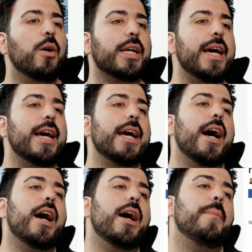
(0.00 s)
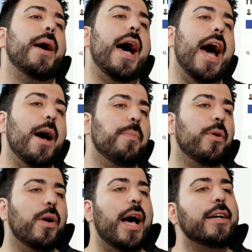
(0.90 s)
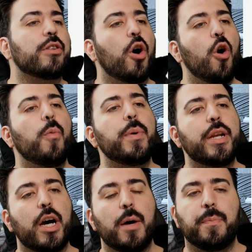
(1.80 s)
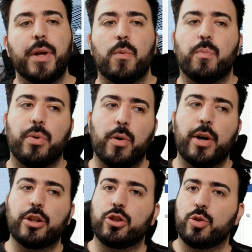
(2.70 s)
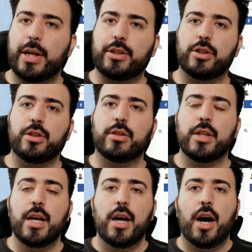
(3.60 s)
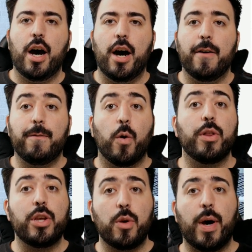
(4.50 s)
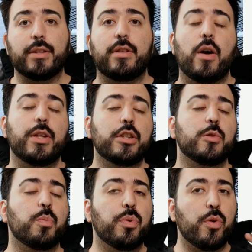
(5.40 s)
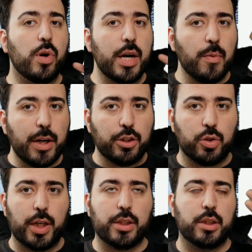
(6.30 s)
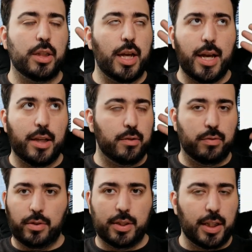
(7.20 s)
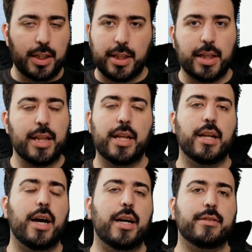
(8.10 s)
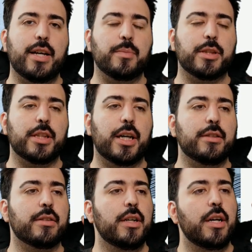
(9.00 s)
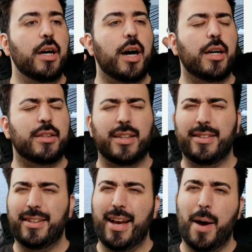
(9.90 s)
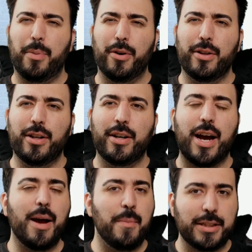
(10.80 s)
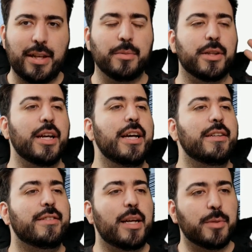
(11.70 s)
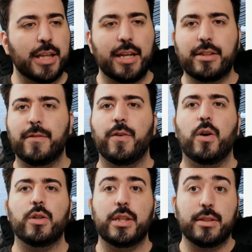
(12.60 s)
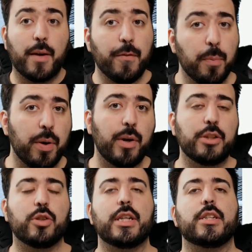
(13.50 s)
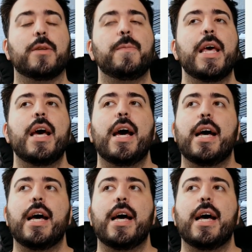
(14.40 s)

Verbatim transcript: Okay, um, Apple has opened up their pre-registrations uh, for the U.S. Now, this is pre-registration, a silly thing that uh, Samsung does. Uh, did I say Apple earlier? Uh, I meant Samsung. Samsung Galaxy Fold is up for pre-registration.